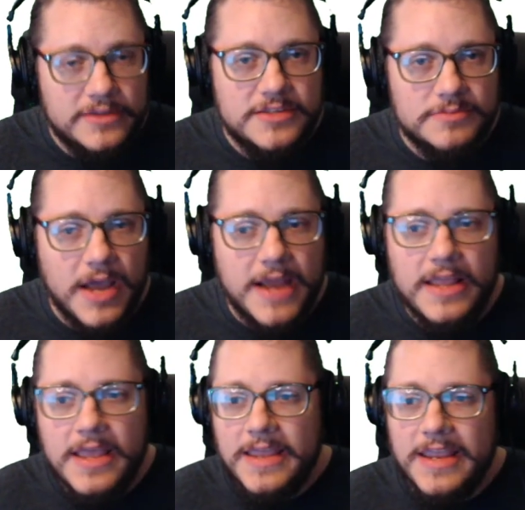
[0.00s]
this
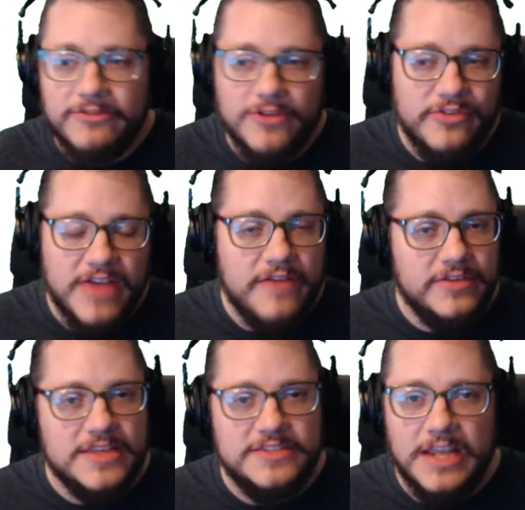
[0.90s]
might involve
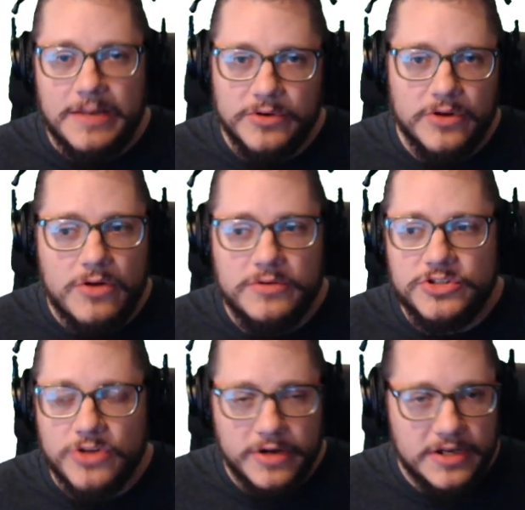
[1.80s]
having to set up your own
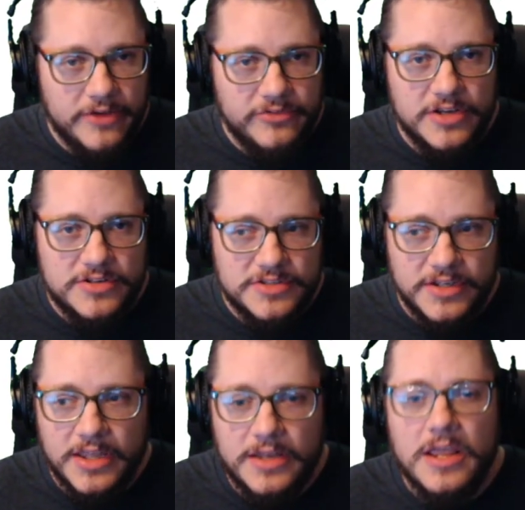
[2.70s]
sharding definitions
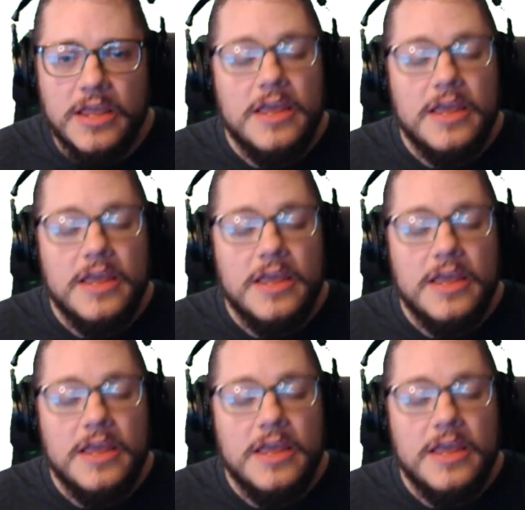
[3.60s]
again,